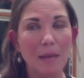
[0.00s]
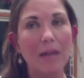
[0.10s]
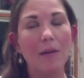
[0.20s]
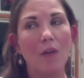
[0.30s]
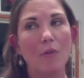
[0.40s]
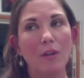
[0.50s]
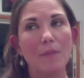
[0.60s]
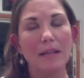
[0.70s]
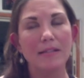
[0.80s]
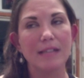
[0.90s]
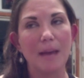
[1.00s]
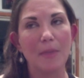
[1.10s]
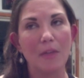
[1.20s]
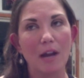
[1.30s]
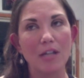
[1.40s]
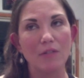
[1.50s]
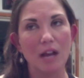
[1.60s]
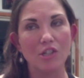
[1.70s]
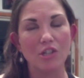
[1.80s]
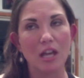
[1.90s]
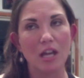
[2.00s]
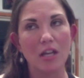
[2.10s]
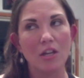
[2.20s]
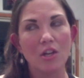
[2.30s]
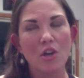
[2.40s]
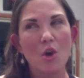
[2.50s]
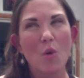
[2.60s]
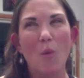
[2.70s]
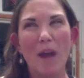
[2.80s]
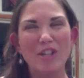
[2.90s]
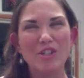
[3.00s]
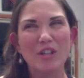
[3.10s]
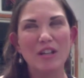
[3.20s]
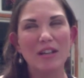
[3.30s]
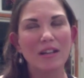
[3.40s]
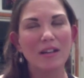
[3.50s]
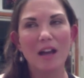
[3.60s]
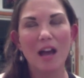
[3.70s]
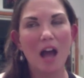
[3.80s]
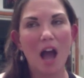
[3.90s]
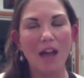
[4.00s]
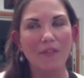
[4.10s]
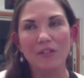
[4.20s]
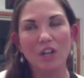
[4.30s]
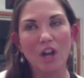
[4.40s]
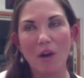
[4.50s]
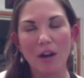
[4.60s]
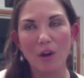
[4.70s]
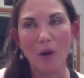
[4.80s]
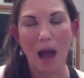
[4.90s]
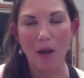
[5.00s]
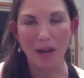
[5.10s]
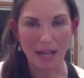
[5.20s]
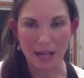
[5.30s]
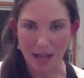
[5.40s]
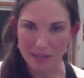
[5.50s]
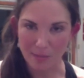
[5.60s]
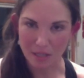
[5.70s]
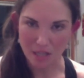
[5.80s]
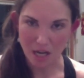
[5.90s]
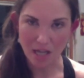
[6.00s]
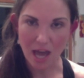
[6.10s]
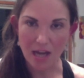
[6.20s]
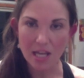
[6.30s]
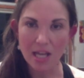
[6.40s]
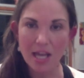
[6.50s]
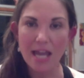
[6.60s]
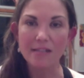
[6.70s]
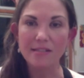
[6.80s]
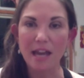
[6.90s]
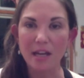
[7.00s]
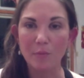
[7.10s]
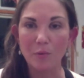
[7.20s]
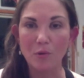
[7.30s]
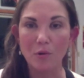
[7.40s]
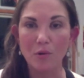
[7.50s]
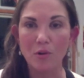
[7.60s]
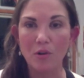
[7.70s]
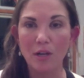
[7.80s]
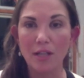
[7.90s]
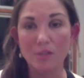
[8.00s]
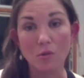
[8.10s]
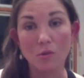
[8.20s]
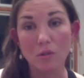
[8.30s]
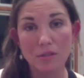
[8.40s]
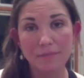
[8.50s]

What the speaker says: really big step in the right direction, which I don't know how it hasn't been done yet, is getting pool in schools,